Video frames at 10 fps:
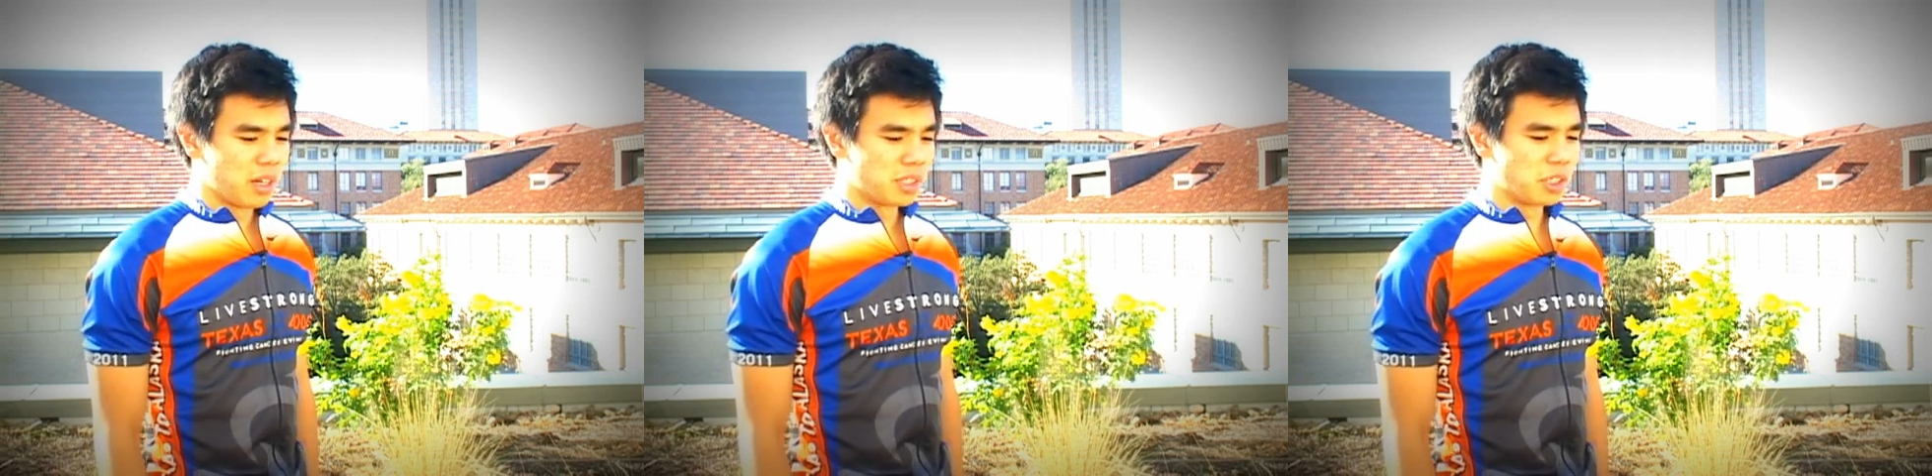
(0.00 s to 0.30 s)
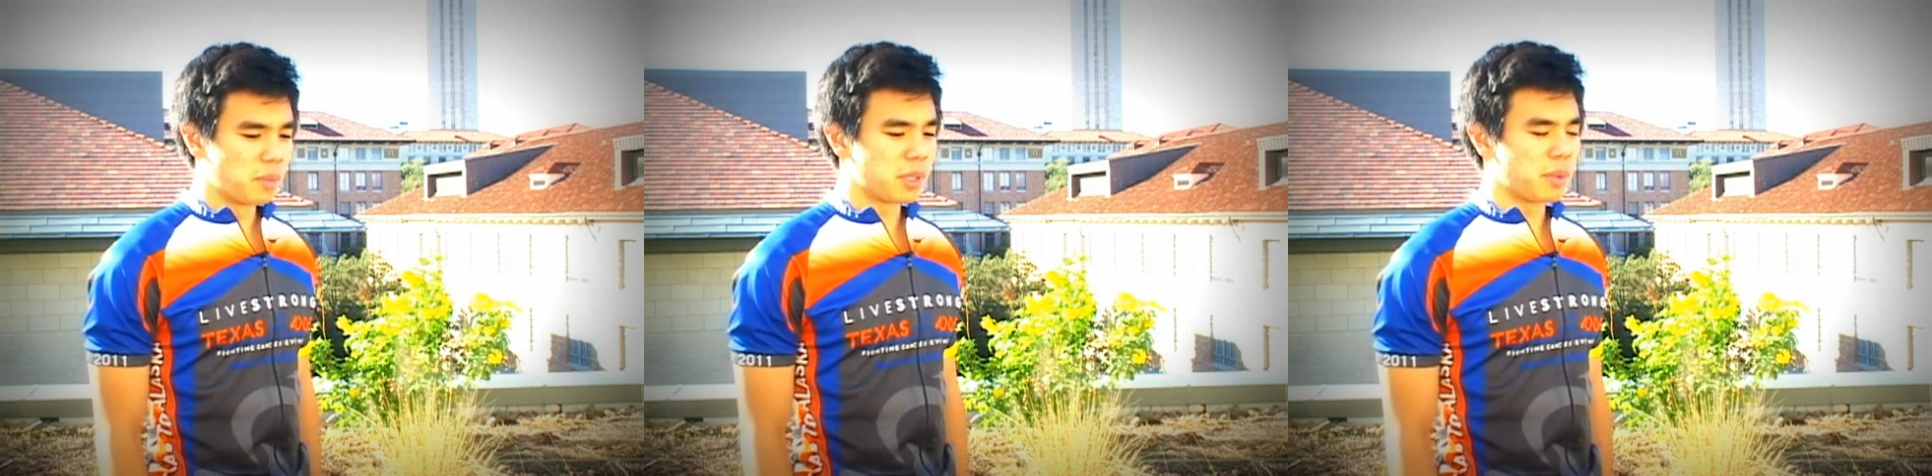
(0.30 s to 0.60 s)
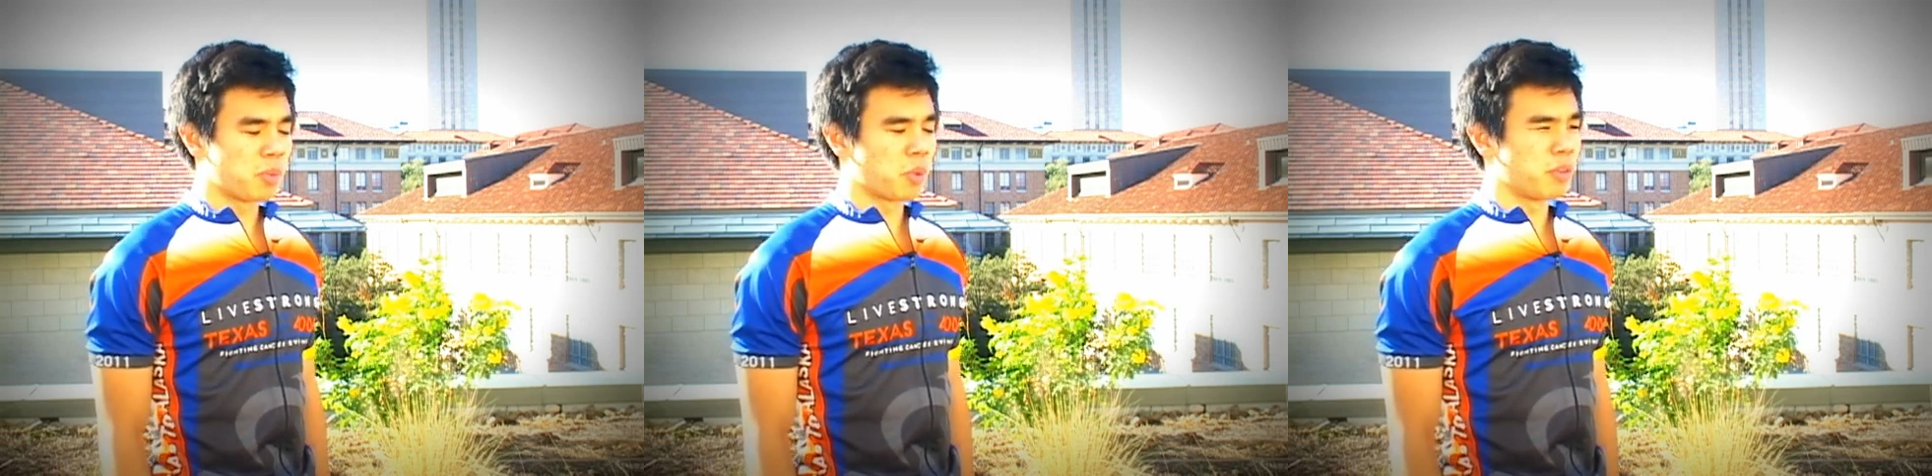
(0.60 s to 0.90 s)
so many
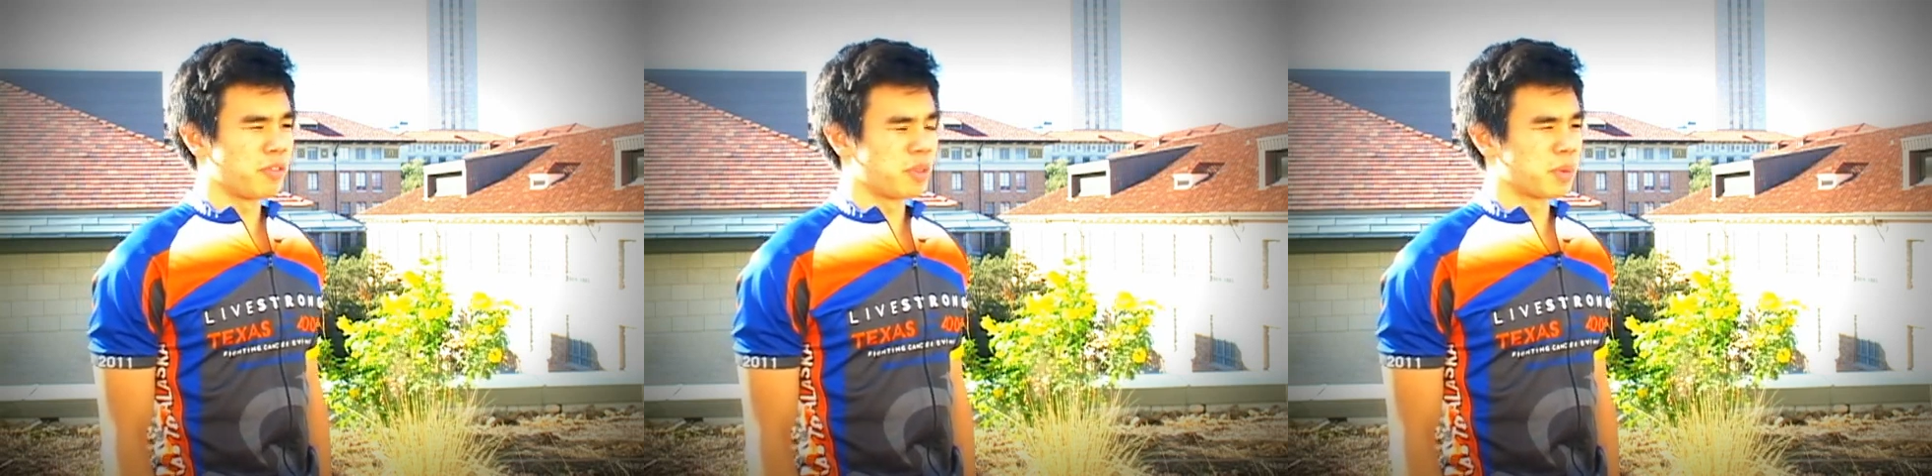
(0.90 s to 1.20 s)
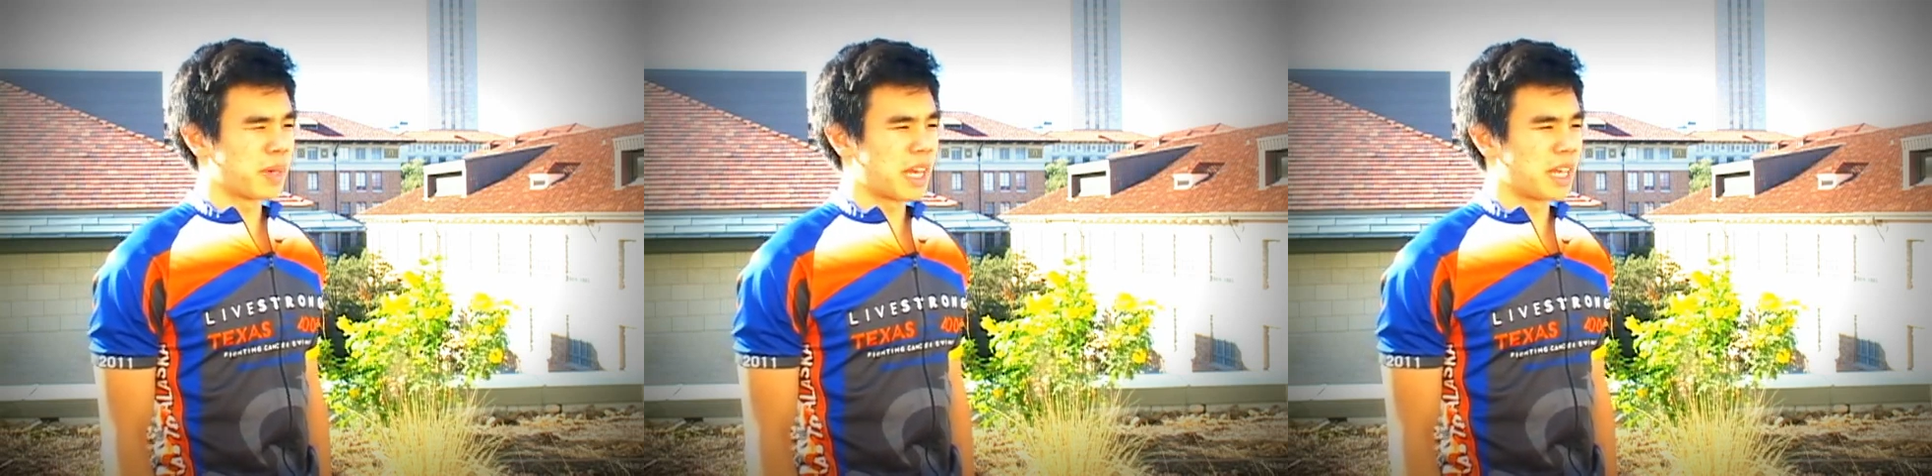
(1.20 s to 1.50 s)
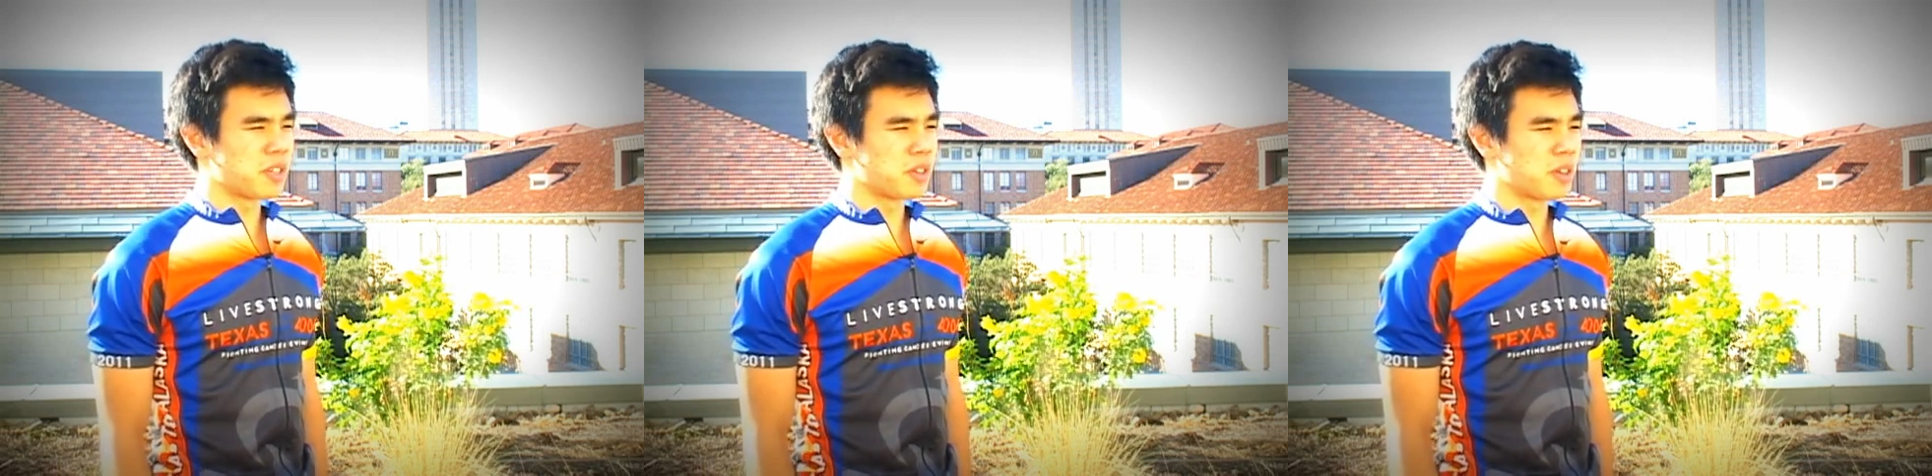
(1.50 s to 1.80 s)
people were influenced by
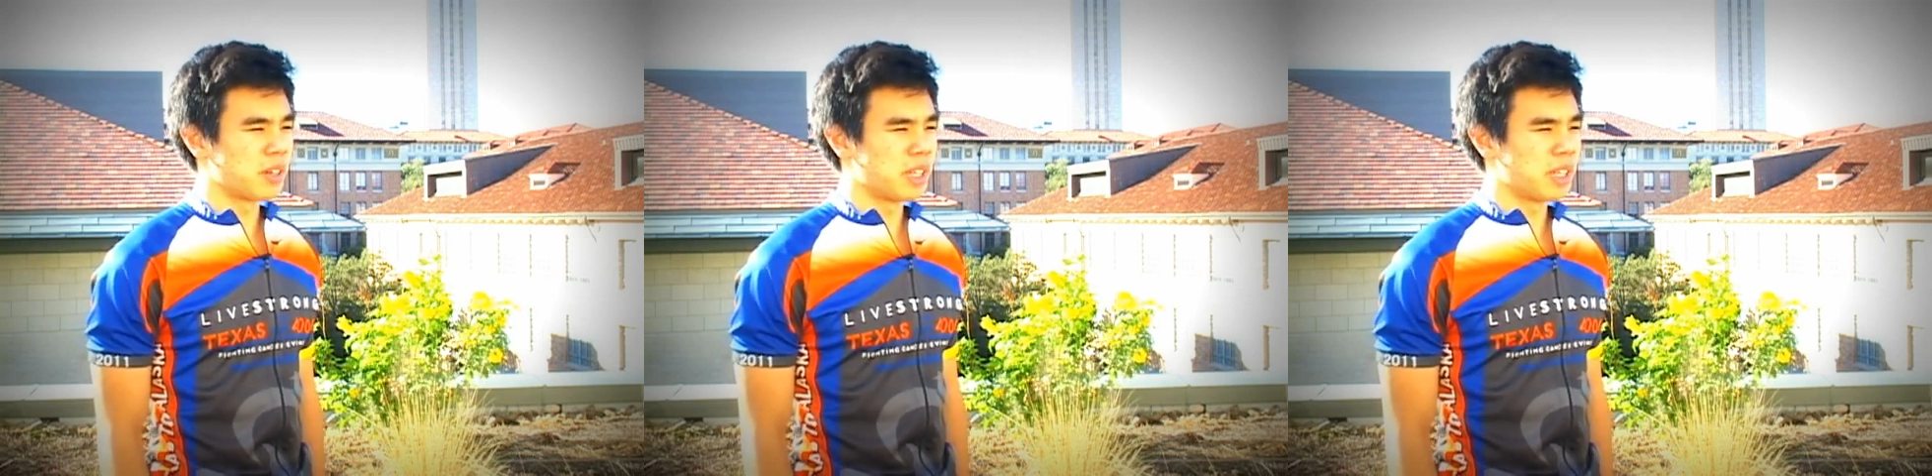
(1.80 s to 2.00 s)
cancer.